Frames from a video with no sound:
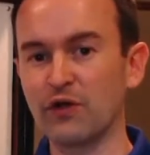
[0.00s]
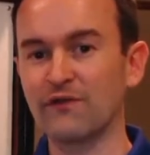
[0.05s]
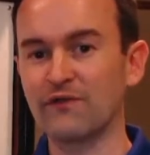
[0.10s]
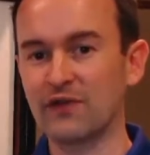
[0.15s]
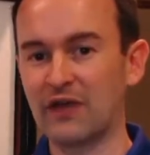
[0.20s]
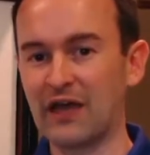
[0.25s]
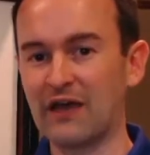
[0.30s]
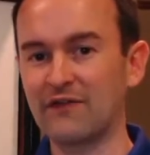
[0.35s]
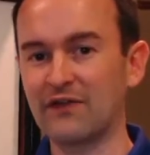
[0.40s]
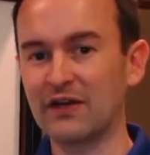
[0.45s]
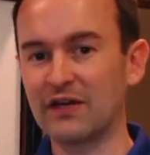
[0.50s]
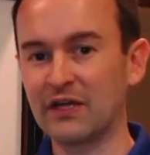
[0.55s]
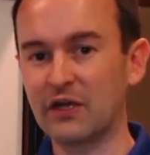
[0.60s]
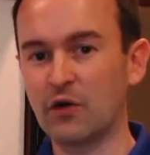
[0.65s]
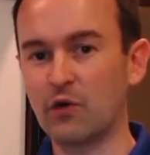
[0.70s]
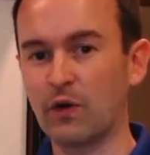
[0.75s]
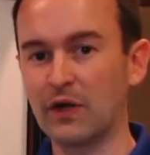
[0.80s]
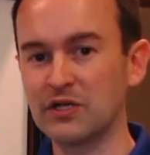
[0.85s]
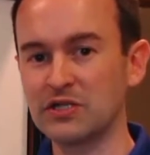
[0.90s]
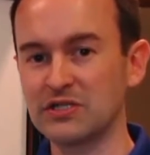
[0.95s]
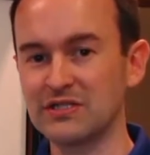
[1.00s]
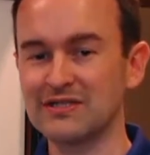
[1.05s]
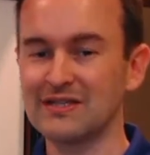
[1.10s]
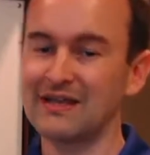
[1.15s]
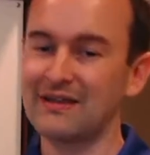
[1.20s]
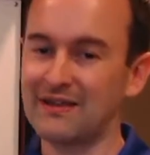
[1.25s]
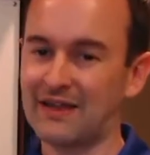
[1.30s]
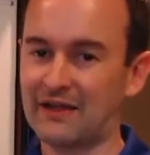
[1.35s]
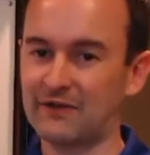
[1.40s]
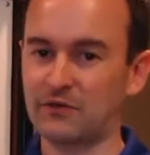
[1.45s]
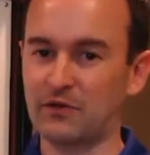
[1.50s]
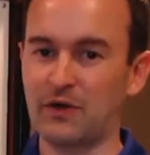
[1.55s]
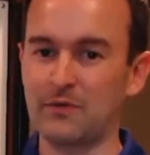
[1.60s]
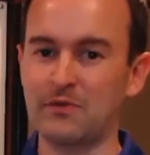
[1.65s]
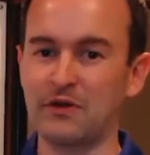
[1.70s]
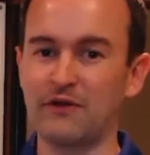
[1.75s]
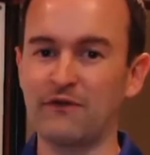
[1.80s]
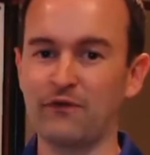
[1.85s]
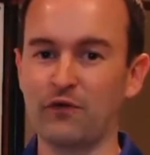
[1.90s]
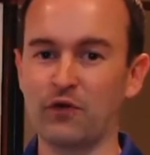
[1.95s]
If you have any questions, that's what
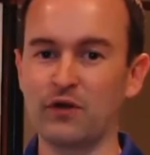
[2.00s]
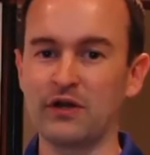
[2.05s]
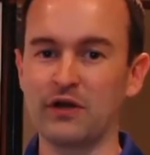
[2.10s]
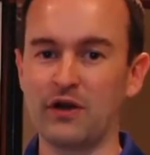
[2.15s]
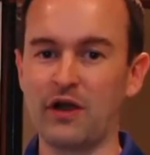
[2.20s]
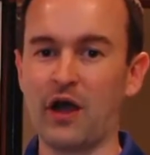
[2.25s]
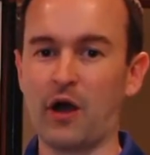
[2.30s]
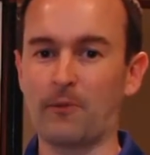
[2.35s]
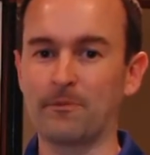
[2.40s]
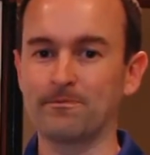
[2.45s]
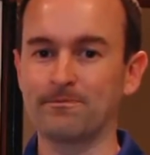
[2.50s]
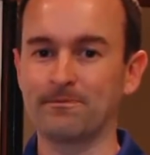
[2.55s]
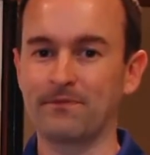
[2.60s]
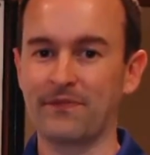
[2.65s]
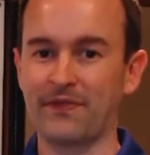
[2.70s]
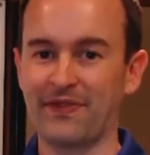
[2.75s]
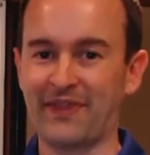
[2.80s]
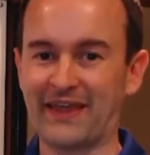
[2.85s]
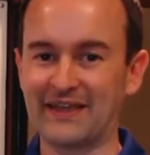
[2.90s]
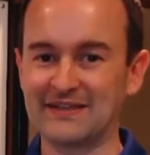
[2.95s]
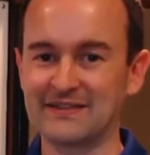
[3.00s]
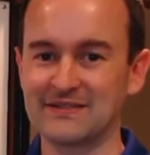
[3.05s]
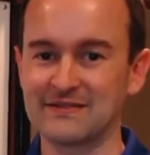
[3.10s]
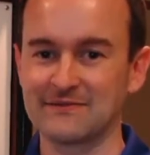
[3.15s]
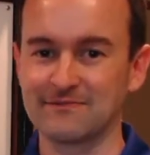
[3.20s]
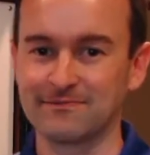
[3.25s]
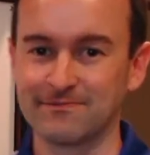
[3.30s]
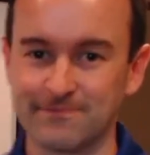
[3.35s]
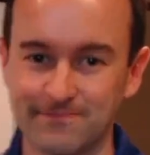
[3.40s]
I'm here for, here to help. Thanks.